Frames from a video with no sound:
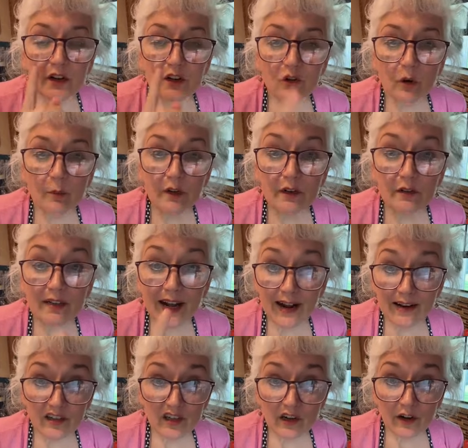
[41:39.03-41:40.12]
Do you want me to use
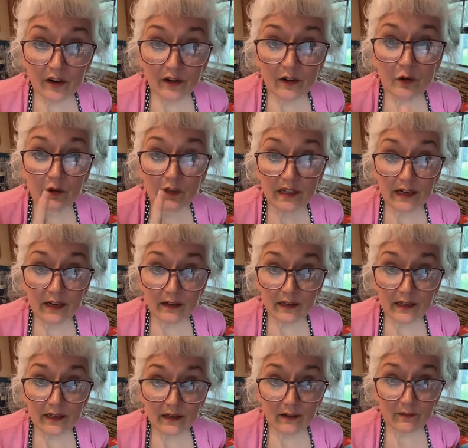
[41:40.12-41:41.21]
cast iron or stainless
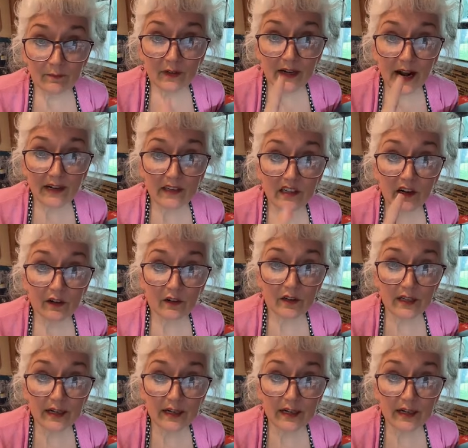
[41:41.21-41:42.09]
steel? Cast iron or